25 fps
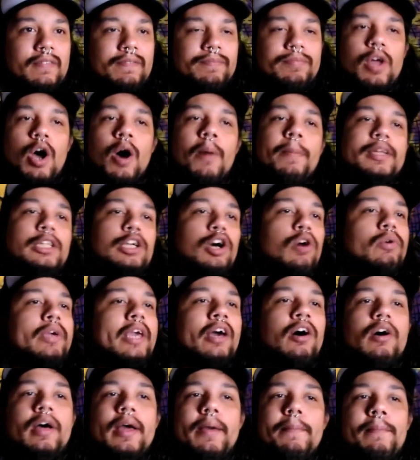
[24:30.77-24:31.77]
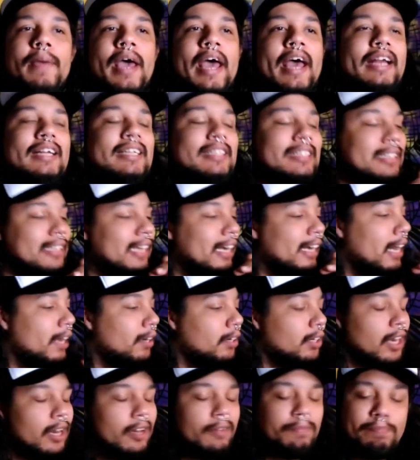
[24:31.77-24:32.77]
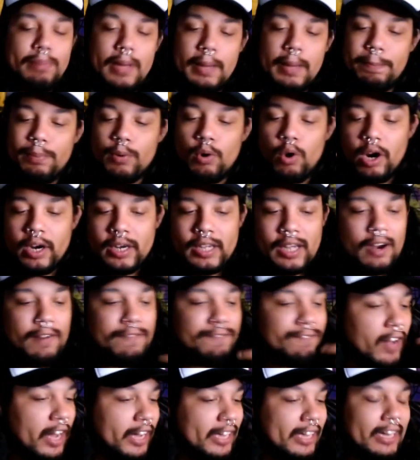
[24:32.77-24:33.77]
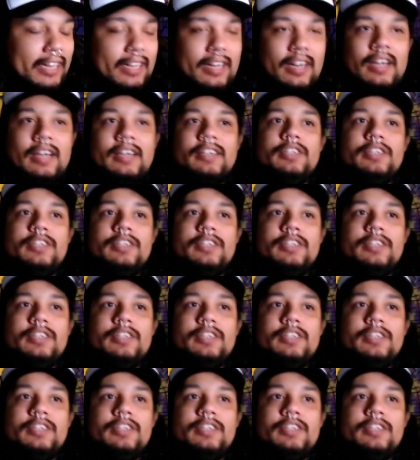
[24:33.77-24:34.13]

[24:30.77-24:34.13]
Oh, but don't kill him, man, because then the people are gonna fucking...